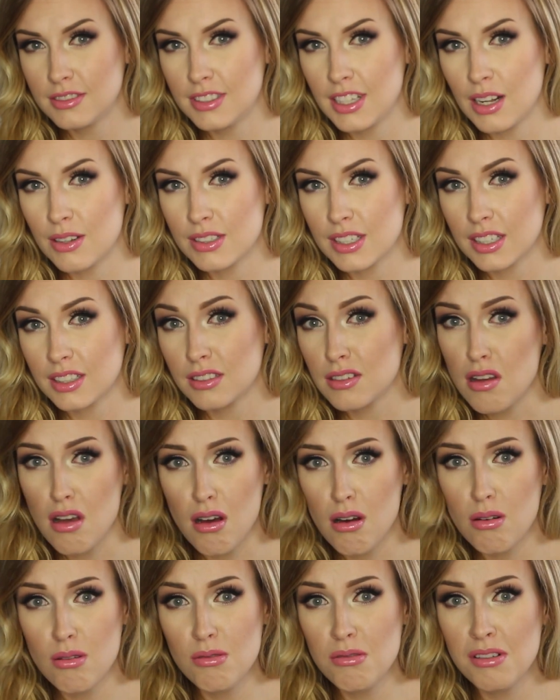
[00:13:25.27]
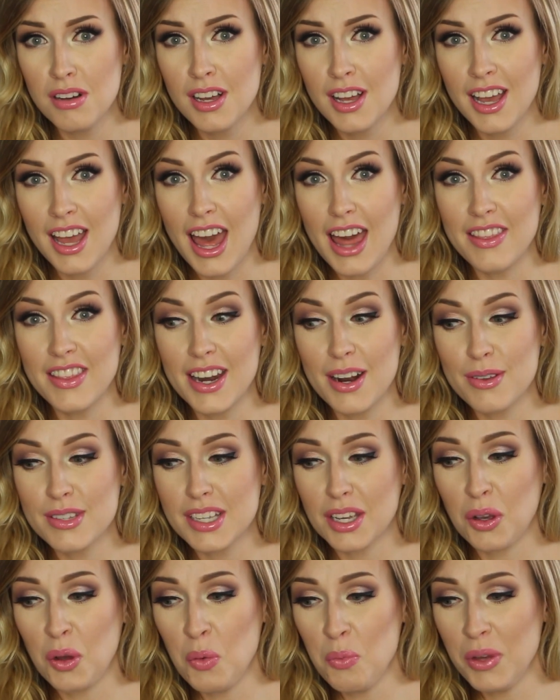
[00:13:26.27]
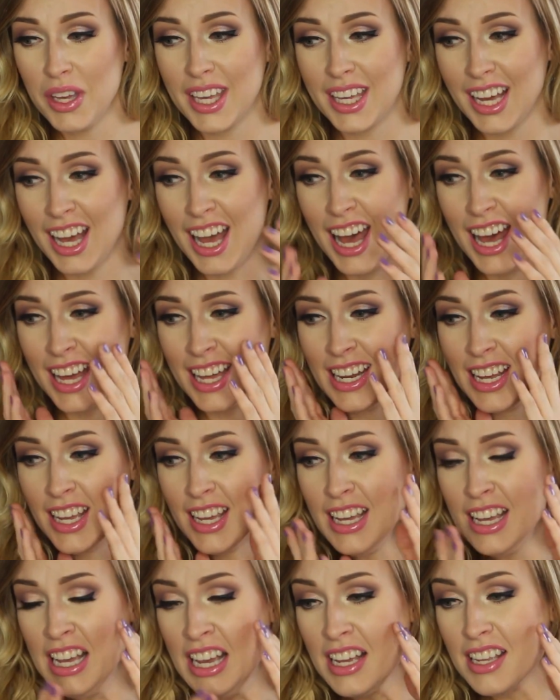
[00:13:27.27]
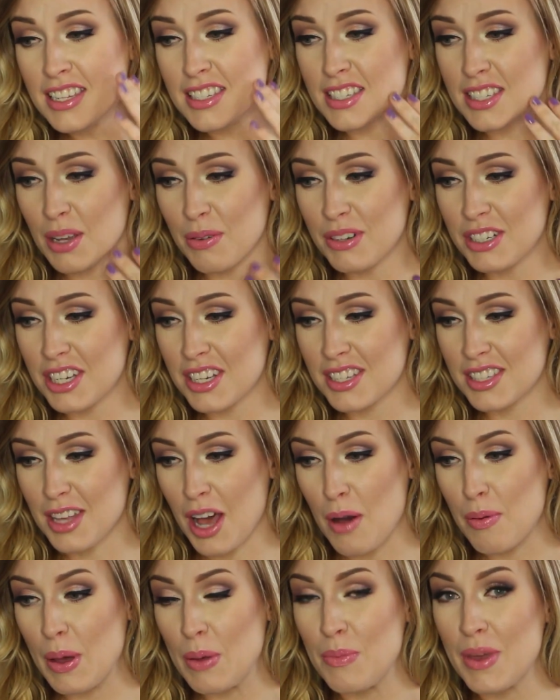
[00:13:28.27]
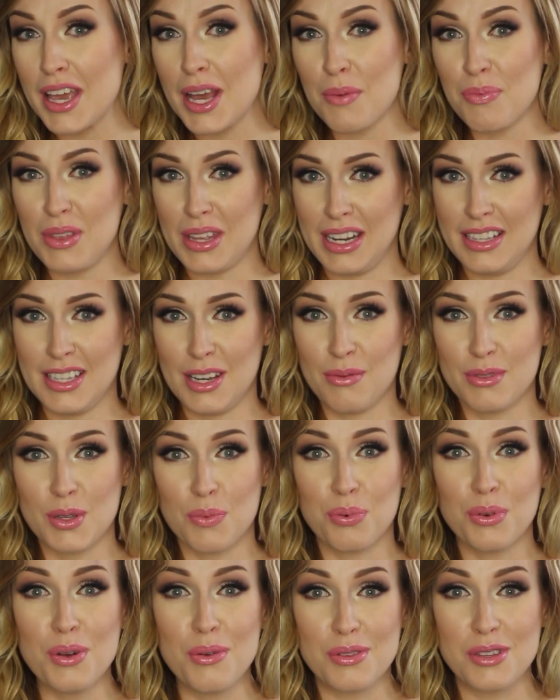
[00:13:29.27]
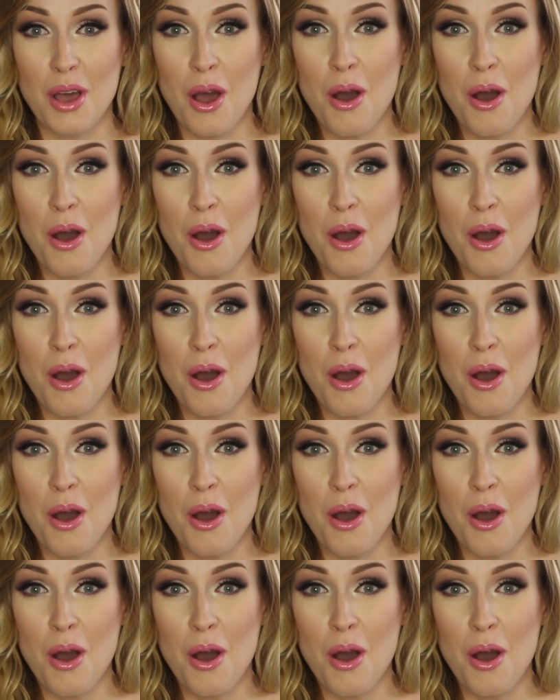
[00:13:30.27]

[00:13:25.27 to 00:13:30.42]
And I was like, no. And then I was like, oh my God, someone just saw my makeup that I did It was a bruise.